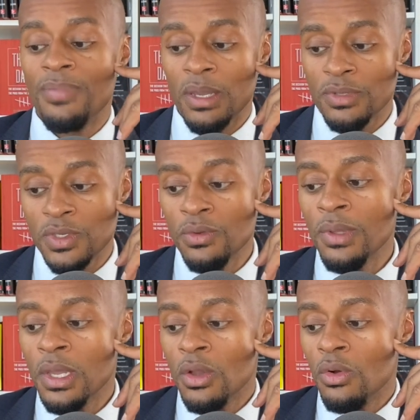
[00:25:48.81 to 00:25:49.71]
Number
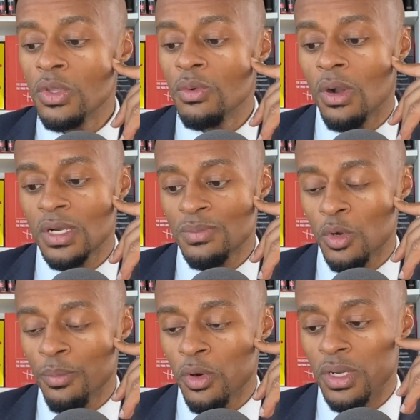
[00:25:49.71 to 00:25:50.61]
two, who you are is
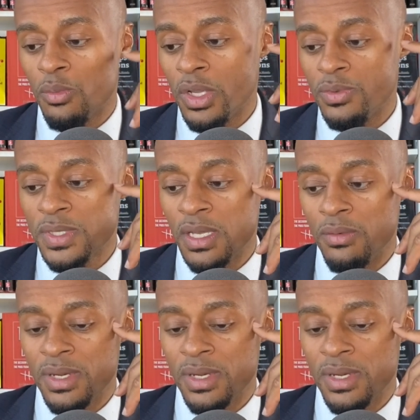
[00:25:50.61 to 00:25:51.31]
more important than what you sell.